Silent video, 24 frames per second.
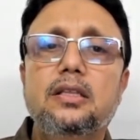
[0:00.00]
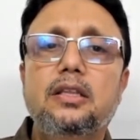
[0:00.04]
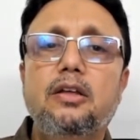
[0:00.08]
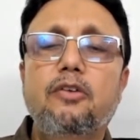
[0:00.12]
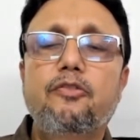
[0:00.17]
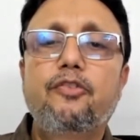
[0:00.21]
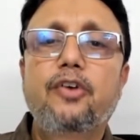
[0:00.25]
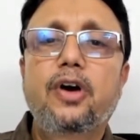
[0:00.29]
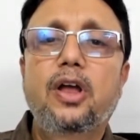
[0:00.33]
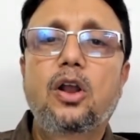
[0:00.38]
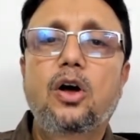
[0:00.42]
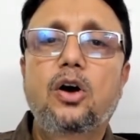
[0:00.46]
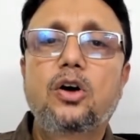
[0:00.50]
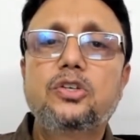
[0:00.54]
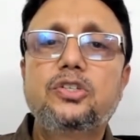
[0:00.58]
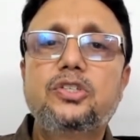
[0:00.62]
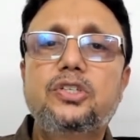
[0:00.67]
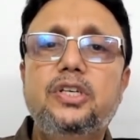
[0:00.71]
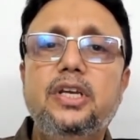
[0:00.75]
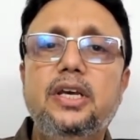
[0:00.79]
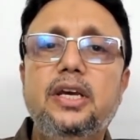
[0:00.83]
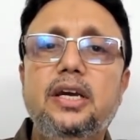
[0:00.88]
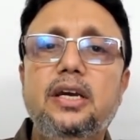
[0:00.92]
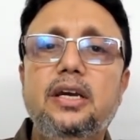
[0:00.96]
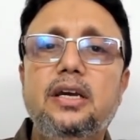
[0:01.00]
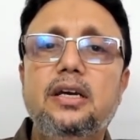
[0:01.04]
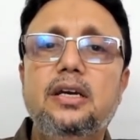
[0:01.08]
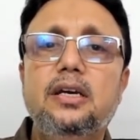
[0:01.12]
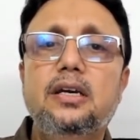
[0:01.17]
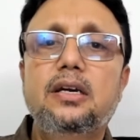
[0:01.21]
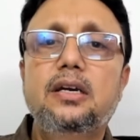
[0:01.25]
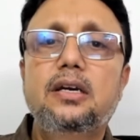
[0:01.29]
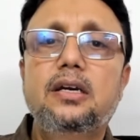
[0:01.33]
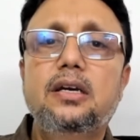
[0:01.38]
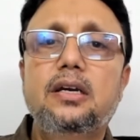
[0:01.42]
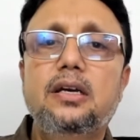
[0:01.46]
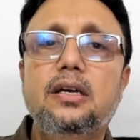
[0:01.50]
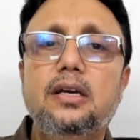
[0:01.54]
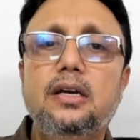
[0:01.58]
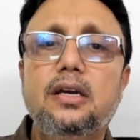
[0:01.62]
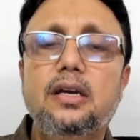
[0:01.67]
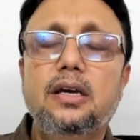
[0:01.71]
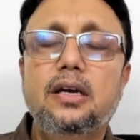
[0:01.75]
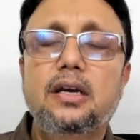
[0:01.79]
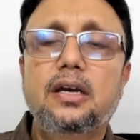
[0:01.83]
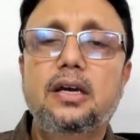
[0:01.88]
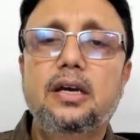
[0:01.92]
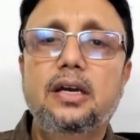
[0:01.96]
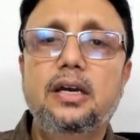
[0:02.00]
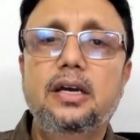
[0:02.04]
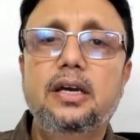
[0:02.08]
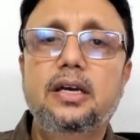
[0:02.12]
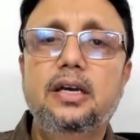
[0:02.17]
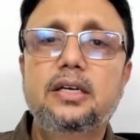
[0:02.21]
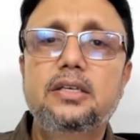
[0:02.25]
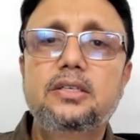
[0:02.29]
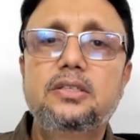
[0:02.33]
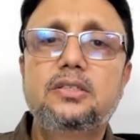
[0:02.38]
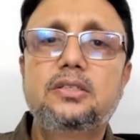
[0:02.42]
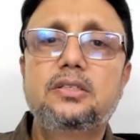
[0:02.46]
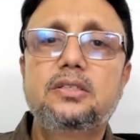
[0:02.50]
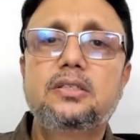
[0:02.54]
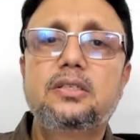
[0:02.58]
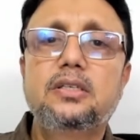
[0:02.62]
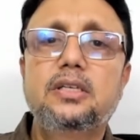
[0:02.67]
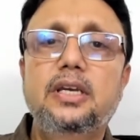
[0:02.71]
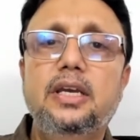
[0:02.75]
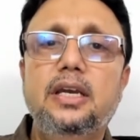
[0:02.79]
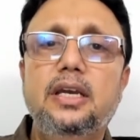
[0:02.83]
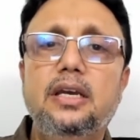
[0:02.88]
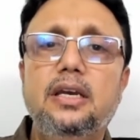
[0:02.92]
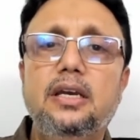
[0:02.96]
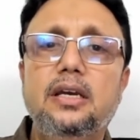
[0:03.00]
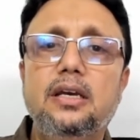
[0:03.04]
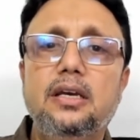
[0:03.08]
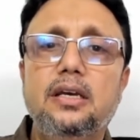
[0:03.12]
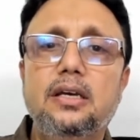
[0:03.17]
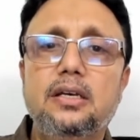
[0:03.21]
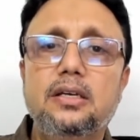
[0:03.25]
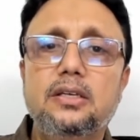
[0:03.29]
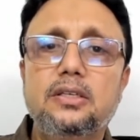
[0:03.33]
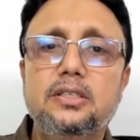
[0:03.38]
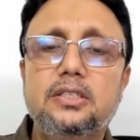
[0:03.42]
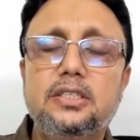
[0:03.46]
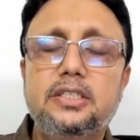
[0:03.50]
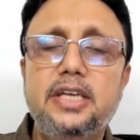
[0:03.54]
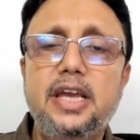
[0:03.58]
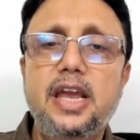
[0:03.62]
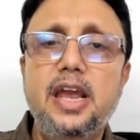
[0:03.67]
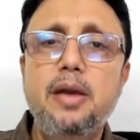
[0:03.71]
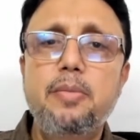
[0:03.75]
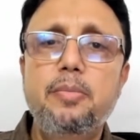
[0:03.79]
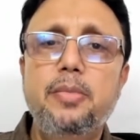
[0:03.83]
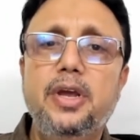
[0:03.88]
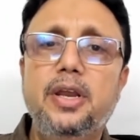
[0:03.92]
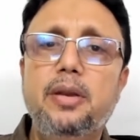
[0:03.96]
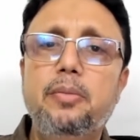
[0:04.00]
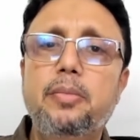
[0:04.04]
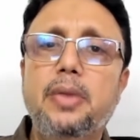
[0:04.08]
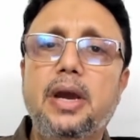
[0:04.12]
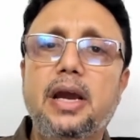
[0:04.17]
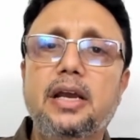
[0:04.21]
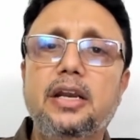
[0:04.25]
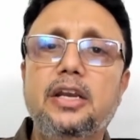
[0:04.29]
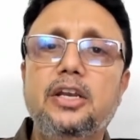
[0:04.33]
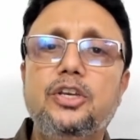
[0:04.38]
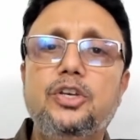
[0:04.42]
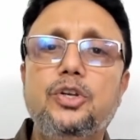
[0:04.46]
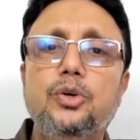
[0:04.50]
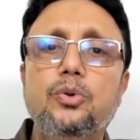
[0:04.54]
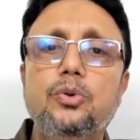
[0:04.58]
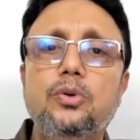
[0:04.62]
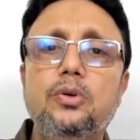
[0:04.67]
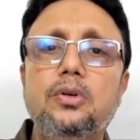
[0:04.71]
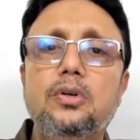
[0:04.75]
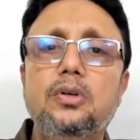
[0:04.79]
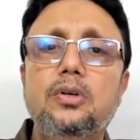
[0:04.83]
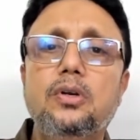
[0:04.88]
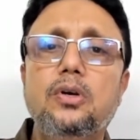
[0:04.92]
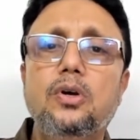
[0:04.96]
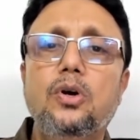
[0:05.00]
the velocity is same in magnitude.